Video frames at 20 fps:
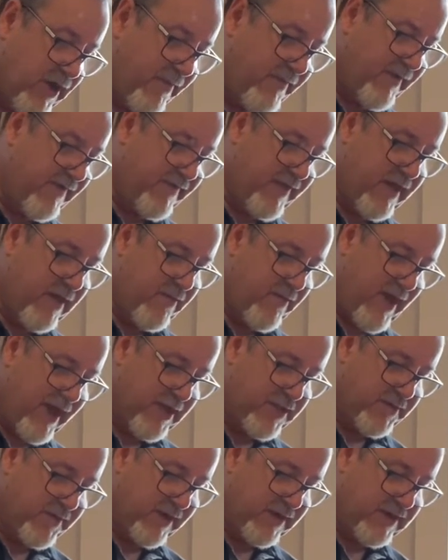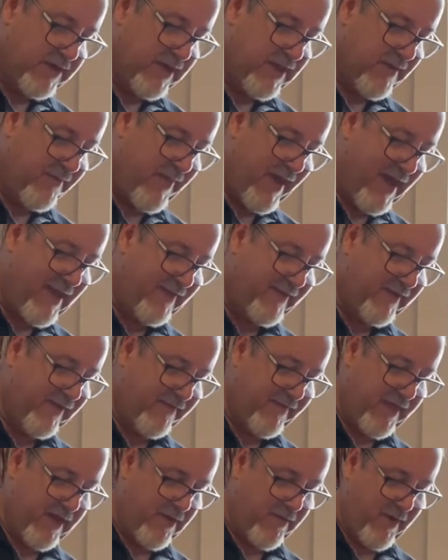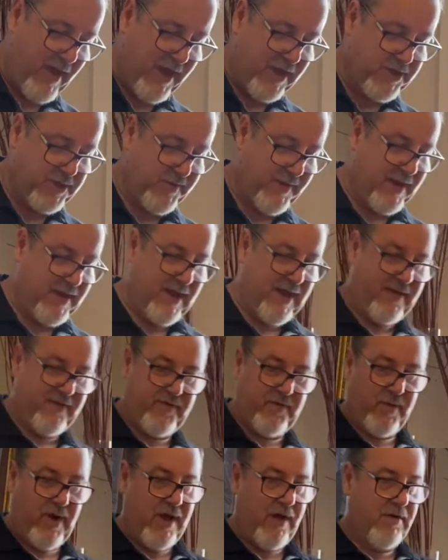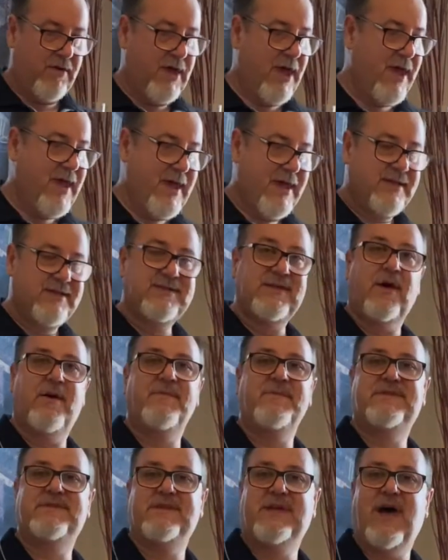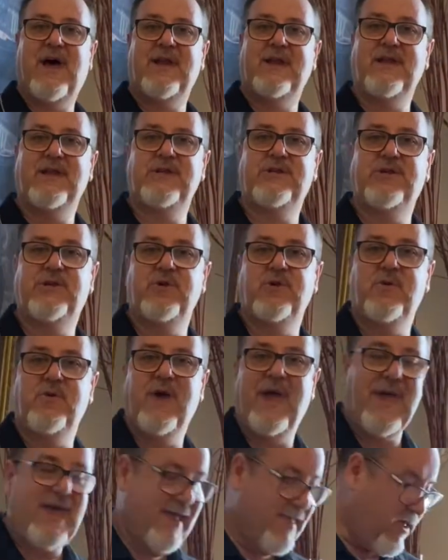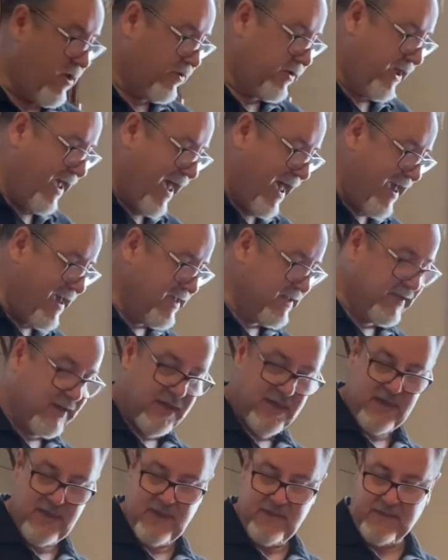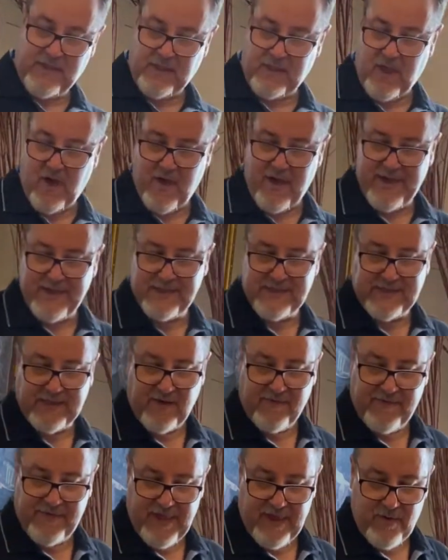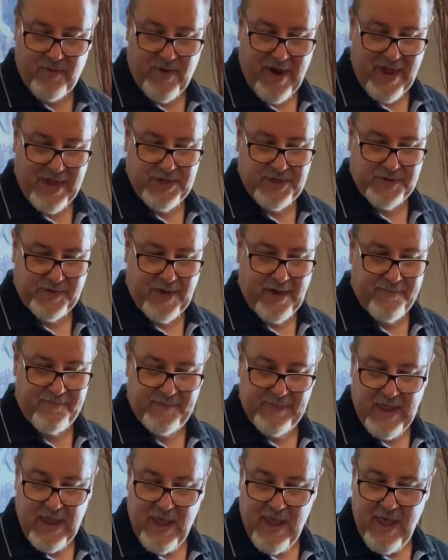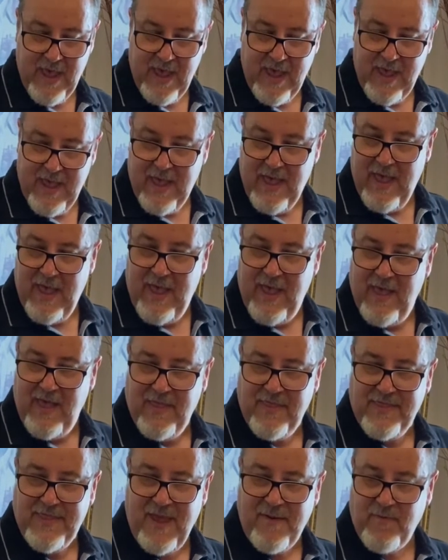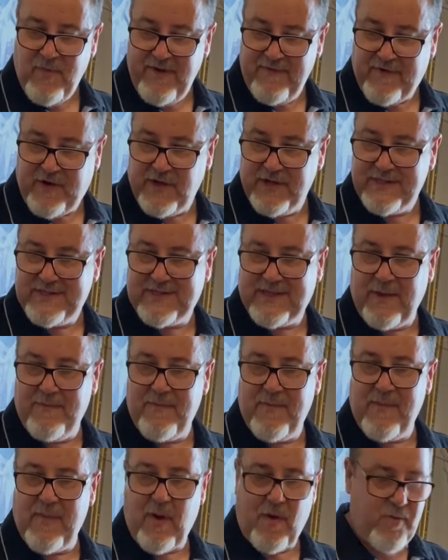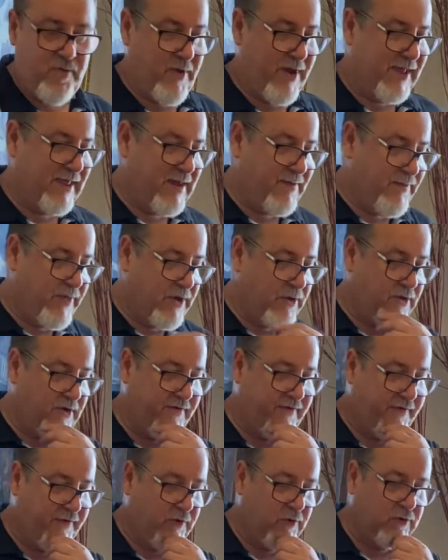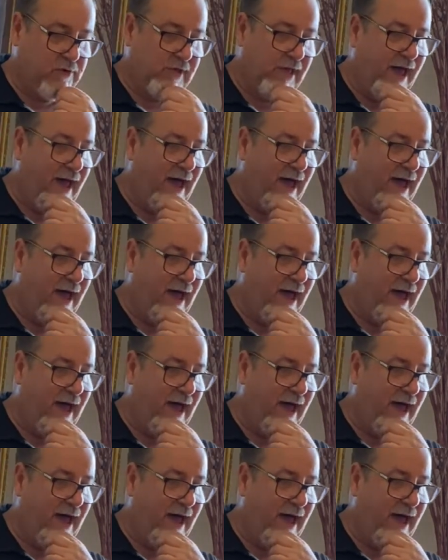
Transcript: of the arrangement to the base of the arrangement as well. So I'm starting to elongate the lines of the arrangement. Then we've got some really beautiful